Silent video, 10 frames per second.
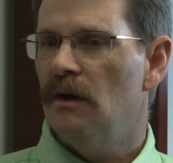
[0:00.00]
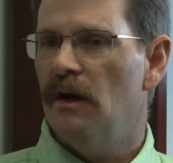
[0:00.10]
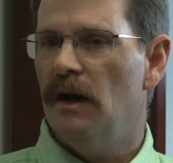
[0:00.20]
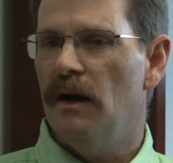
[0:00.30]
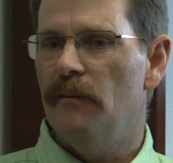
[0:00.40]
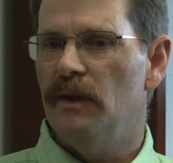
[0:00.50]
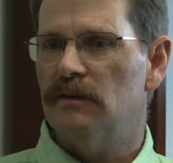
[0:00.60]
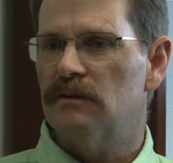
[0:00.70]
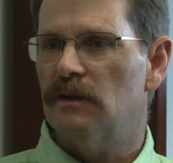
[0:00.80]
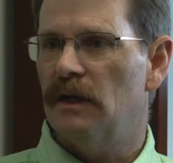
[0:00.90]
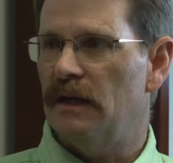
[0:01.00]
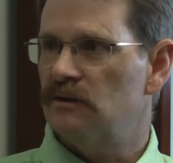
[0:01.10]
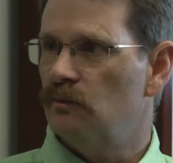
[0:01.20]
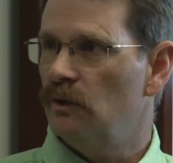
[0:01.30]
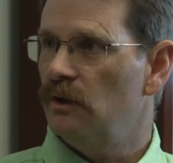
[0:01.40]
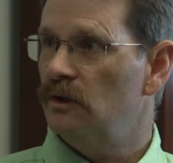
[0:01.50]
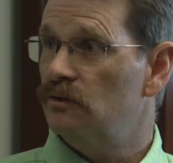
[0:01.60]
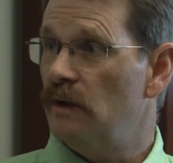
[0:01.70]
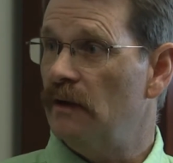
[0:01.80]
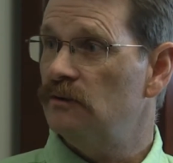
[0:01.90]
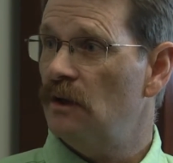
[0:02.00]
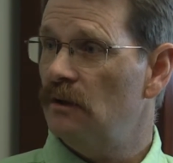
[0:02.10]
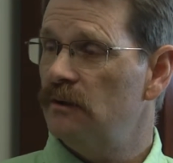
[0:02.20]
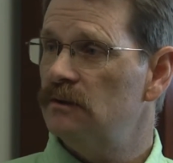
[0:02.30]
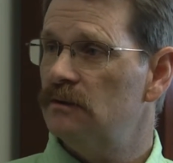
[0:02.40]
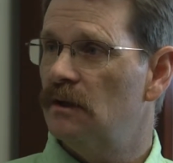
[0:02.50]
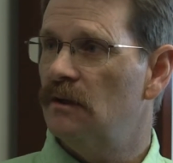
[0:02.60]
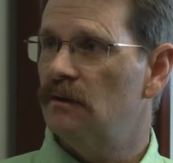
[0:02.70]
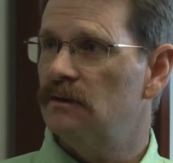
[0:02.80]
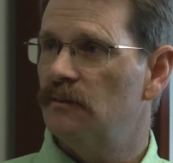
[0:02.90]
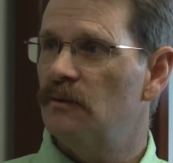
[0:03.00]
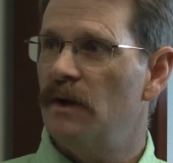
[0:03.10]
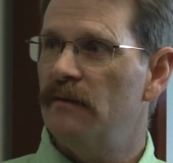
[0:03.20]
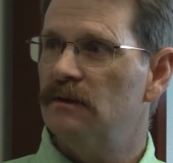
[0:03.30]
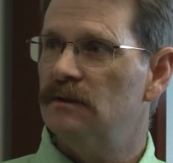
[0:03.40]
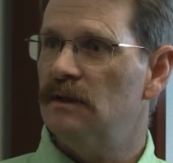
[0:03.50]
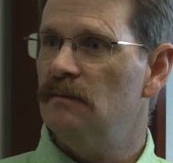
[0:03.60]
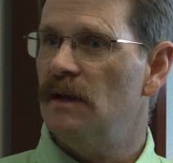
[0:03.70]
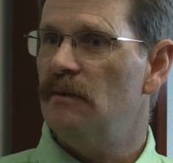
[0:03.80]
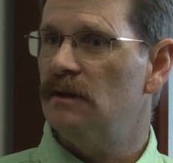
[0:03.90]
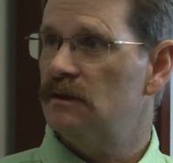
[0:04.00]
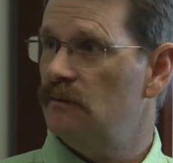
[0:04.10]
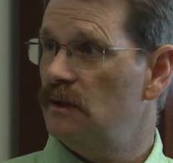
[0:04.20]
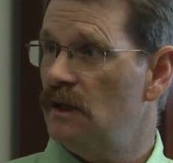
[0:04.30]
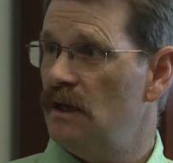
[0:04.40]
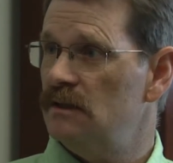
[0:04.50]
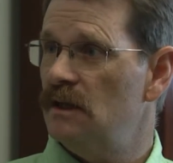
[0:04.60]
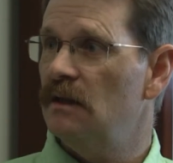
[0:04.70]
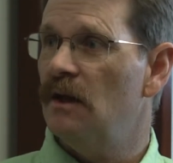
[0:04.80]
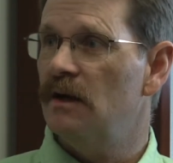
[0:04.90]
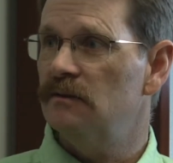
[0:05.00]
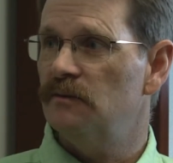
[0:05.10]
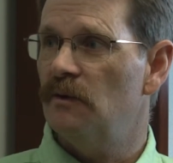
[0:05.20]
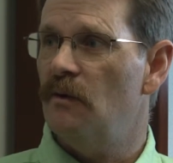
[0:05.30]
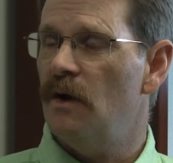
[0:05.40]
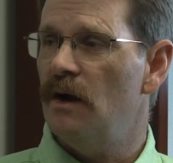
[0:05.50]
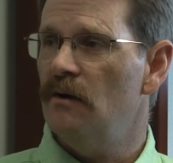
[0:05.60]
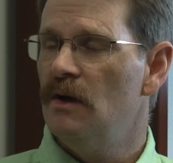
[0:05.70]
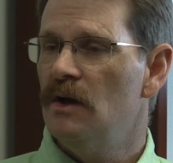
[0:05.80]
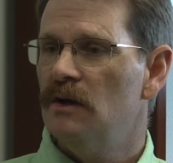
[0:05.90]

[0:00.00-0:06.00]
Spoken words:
It's got some really good drought tolerance, and it's something we haven't seen maybe in some of the K-State lines for a while.